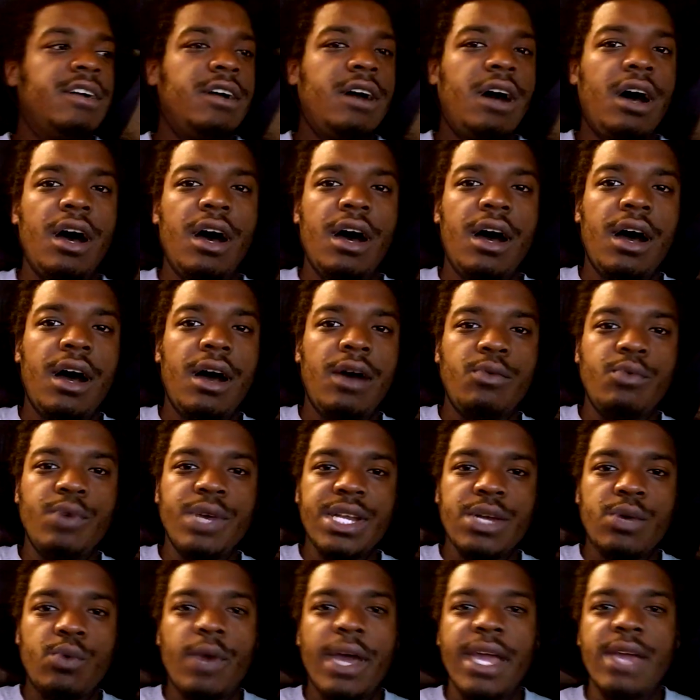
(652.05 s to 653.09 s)
uh, uh,
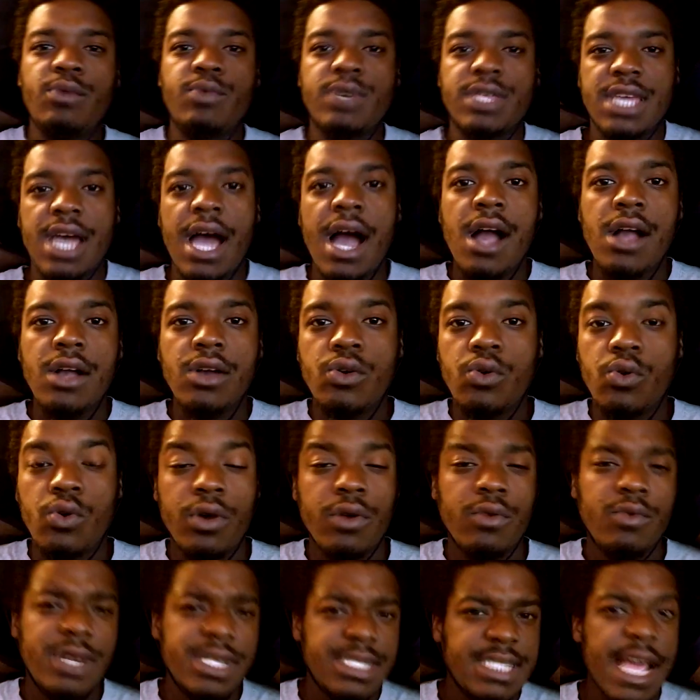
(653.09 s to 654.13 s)
went away with
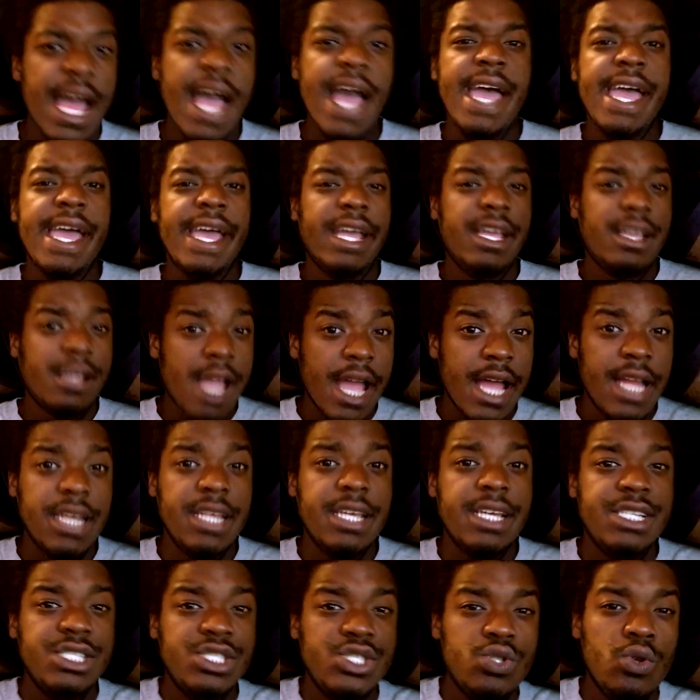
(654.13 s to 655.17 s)
Encore, which I kind
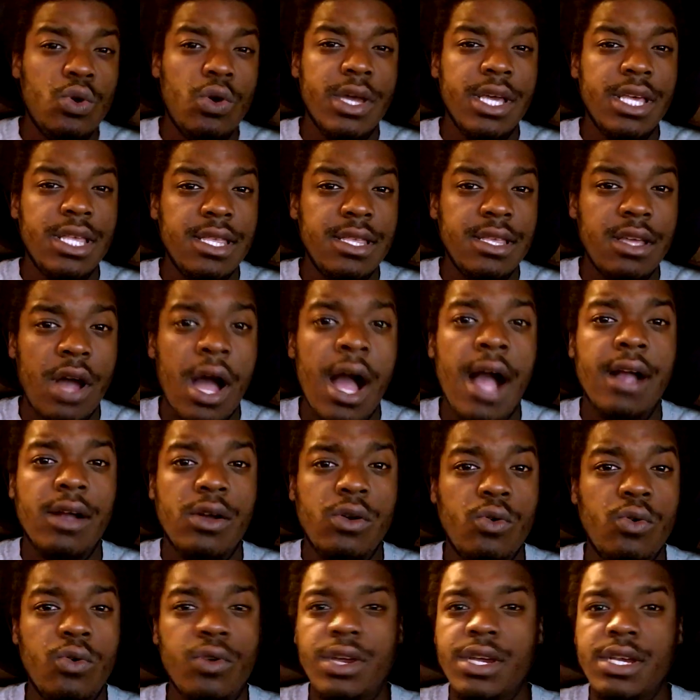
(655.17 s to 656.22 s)
of enjoy
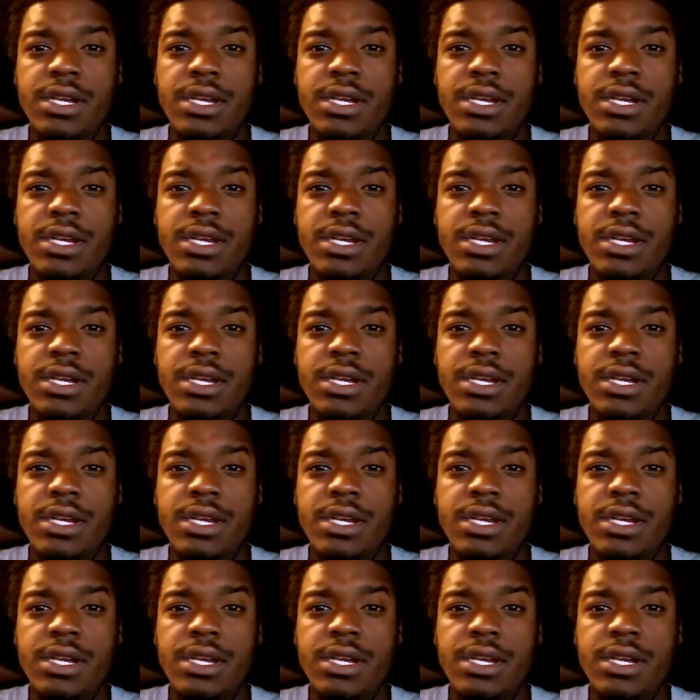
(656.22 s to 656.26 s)
Encore.